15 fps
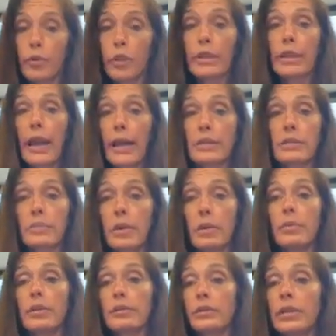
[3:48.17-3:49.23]
ask the
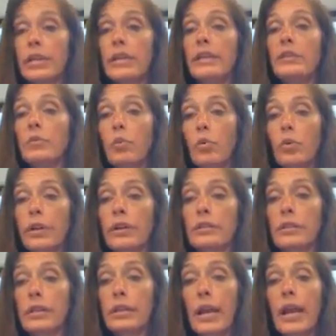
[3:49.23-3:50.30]
public to heed the warnings
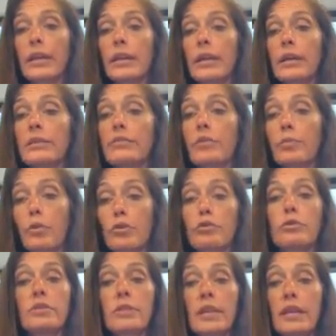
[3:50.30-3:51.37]
and the guidelines for
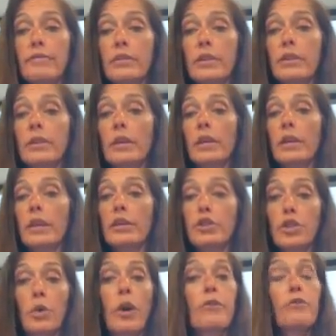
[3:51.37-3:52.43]
personal safety and
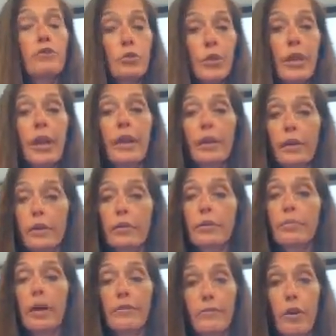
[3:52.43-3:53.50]
show others you care
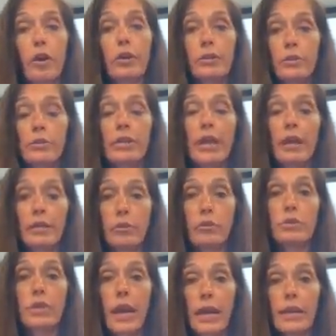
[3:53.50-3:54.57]
by following those
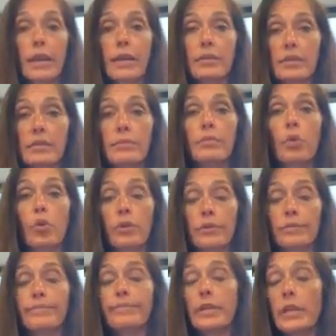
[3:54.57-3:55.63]
guidelines. It's important.
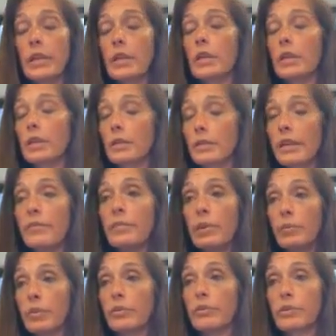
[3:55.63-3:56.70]
Give
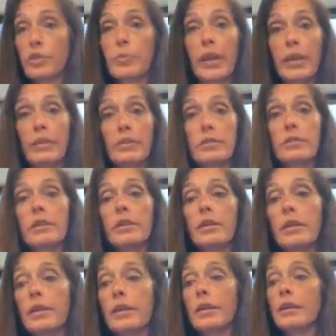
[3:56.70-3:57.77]
people their space,
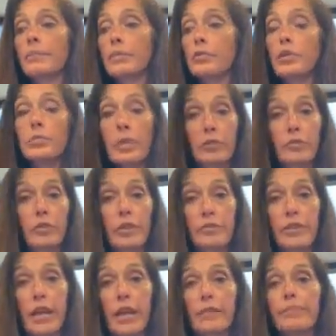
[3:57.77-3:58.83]
be respectful of
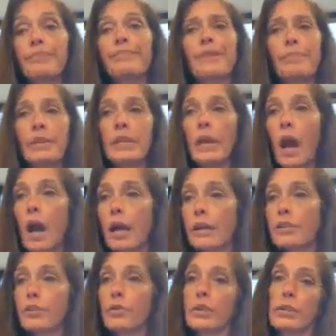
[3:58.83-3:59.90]
that, be kind
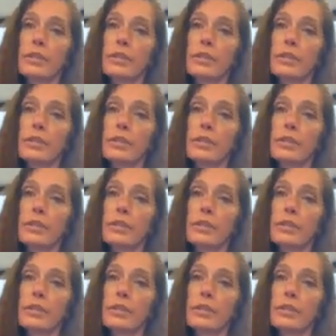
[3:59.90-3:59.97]
during this